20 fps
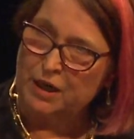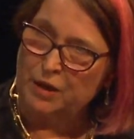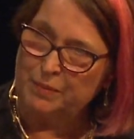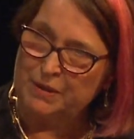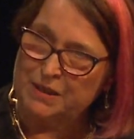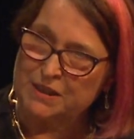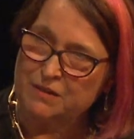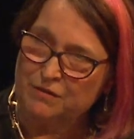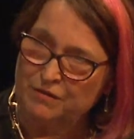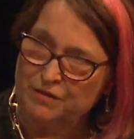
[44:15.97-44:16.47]
a
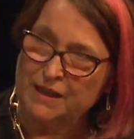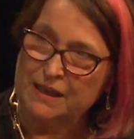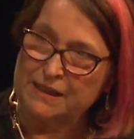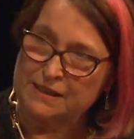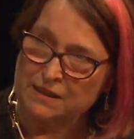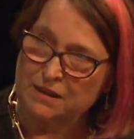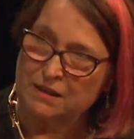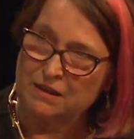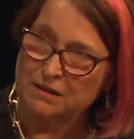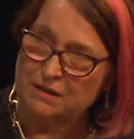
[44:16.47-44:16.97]
piece of
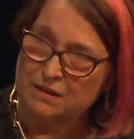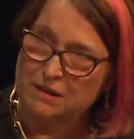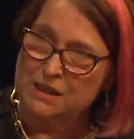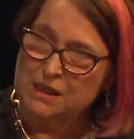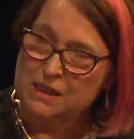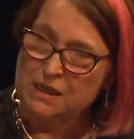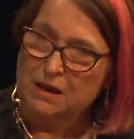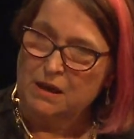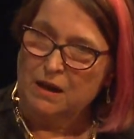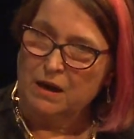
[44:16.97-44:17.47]
theatre,
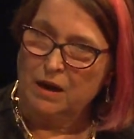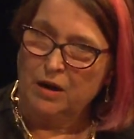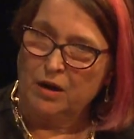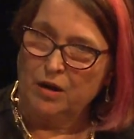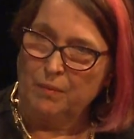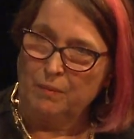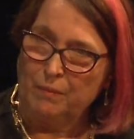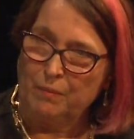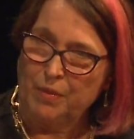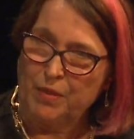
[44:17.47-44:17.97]

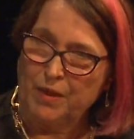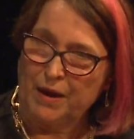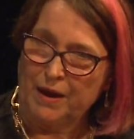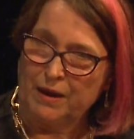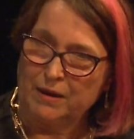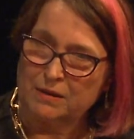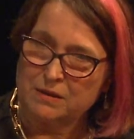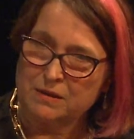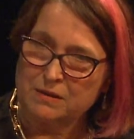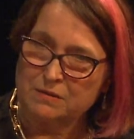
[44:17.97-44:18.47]

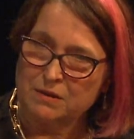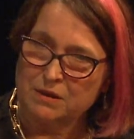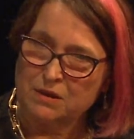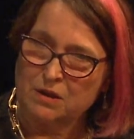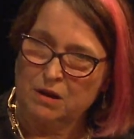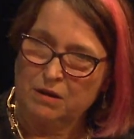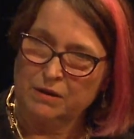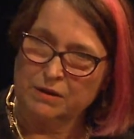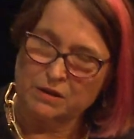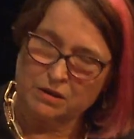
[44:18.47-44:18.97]
that
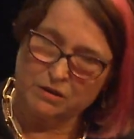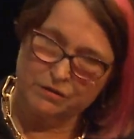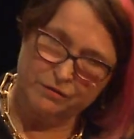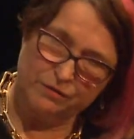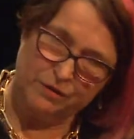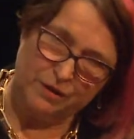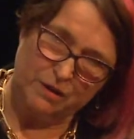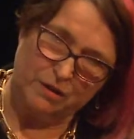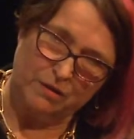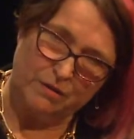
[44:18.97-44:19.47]
kind of,
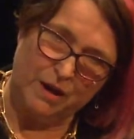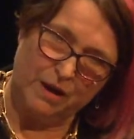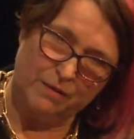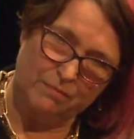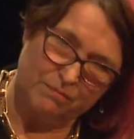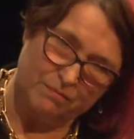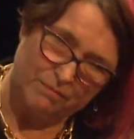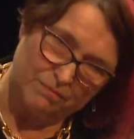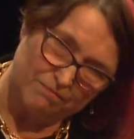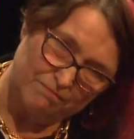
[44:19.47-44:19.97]
that
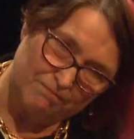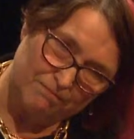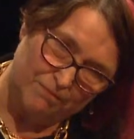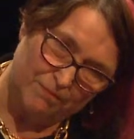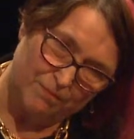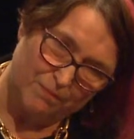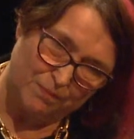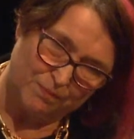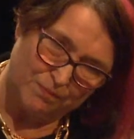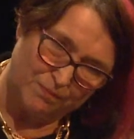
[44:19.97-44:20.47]

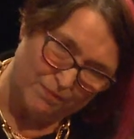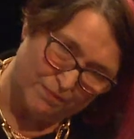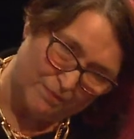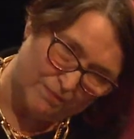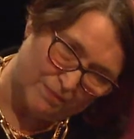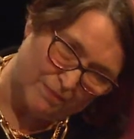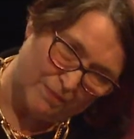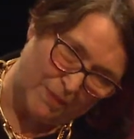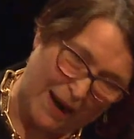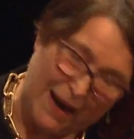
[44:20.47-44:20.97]

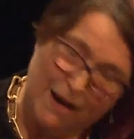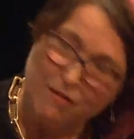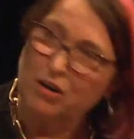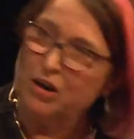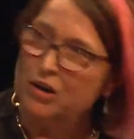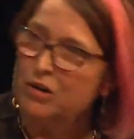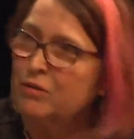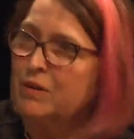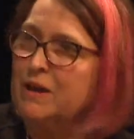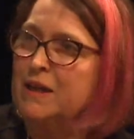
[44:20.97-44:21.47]

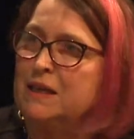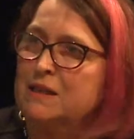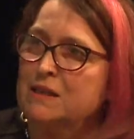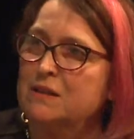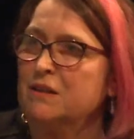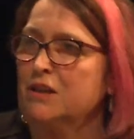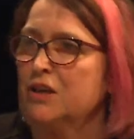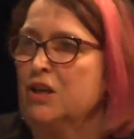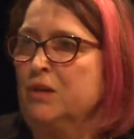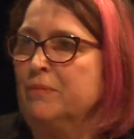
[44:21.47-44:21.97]
arrow
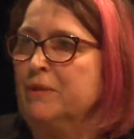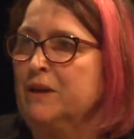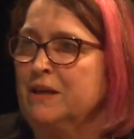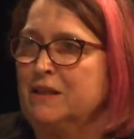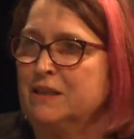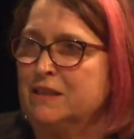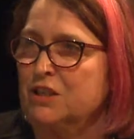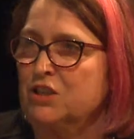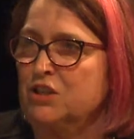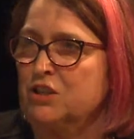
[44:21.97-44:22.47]
into the human
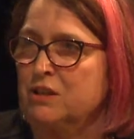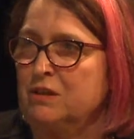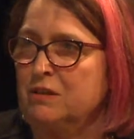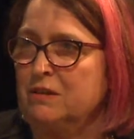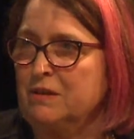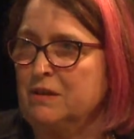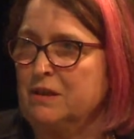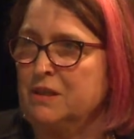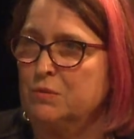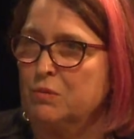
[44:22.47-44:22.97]

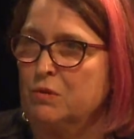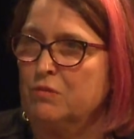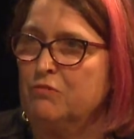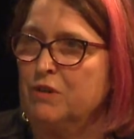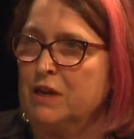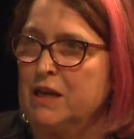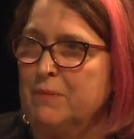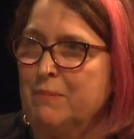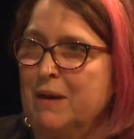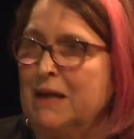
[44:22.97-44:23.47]
condition is what
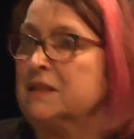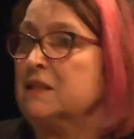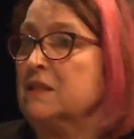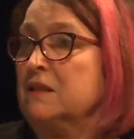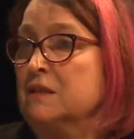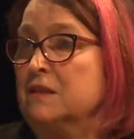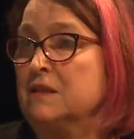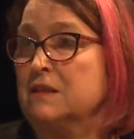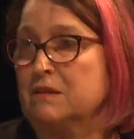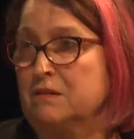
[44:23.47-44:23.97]
really
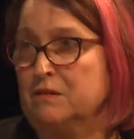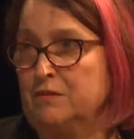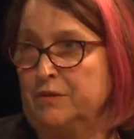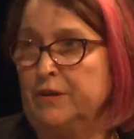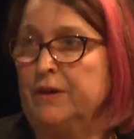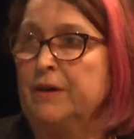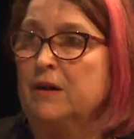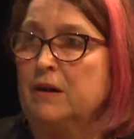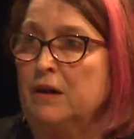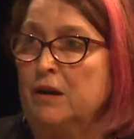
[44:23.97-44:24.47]
matters.
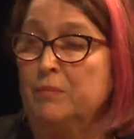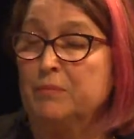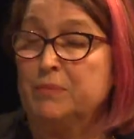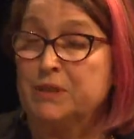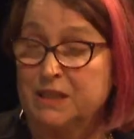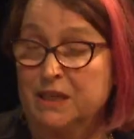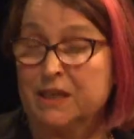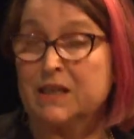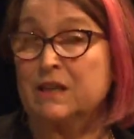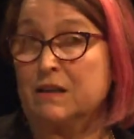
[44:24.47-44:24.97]

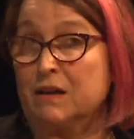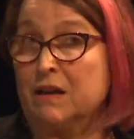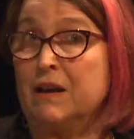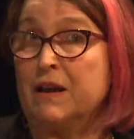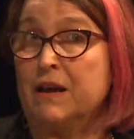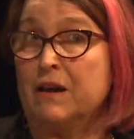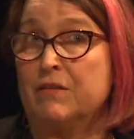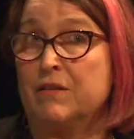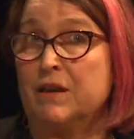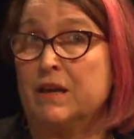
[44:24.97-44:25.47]

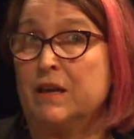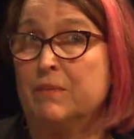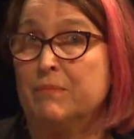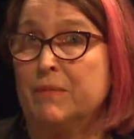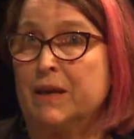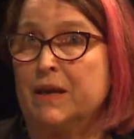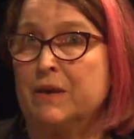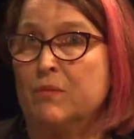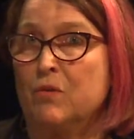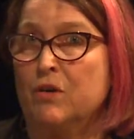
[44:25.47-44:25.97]
Particularly, I think, in
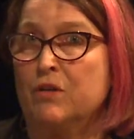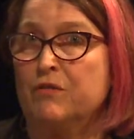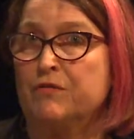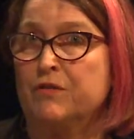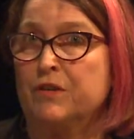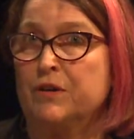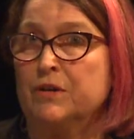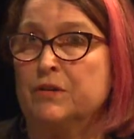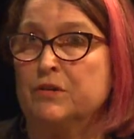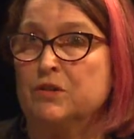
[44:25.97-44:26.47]
making work
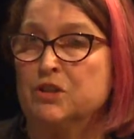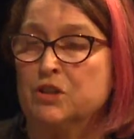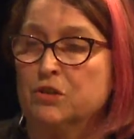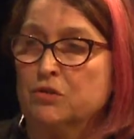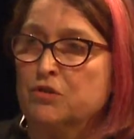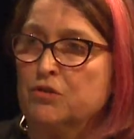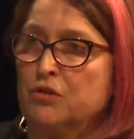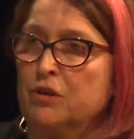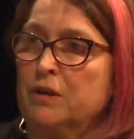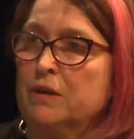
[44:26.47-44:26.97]
for
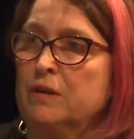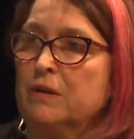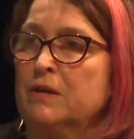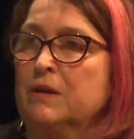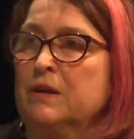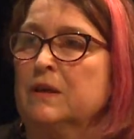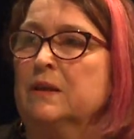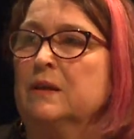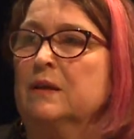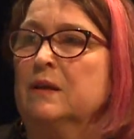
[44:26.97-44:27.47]
children
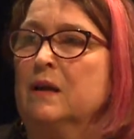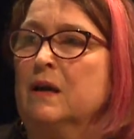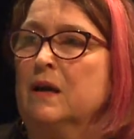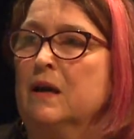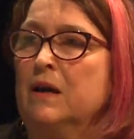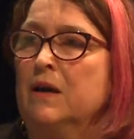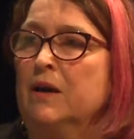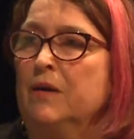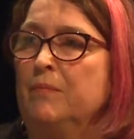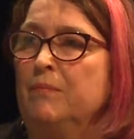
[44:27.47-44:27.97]

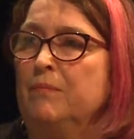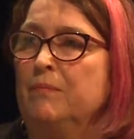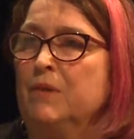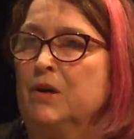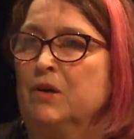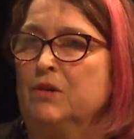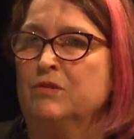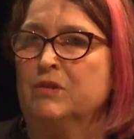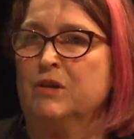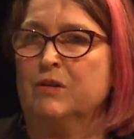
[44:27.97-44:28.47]

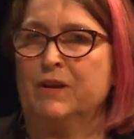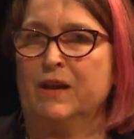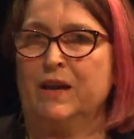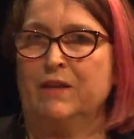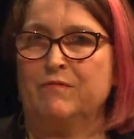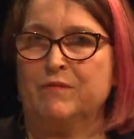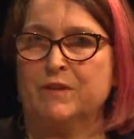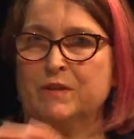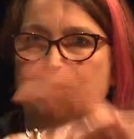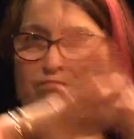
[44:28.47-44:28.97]
who don't
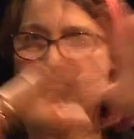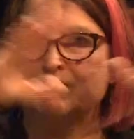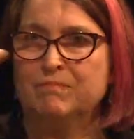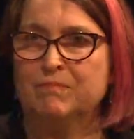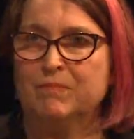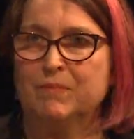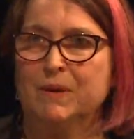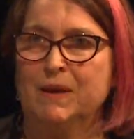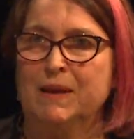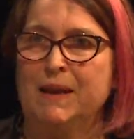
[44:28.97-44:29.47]
have the
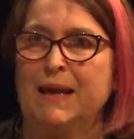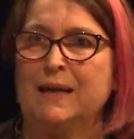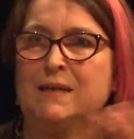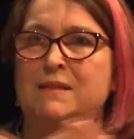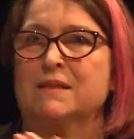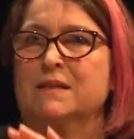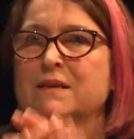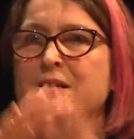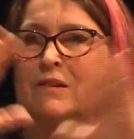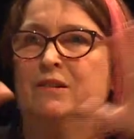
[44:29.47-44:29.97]

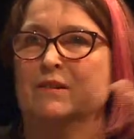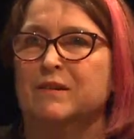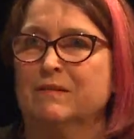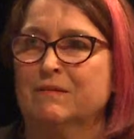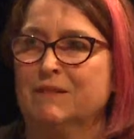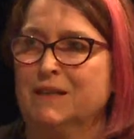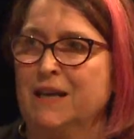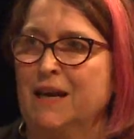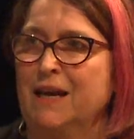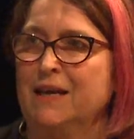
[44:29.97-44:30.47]

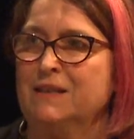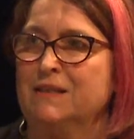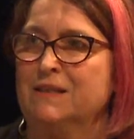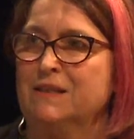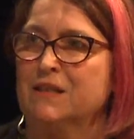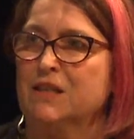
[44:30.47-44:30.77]
lexicon yet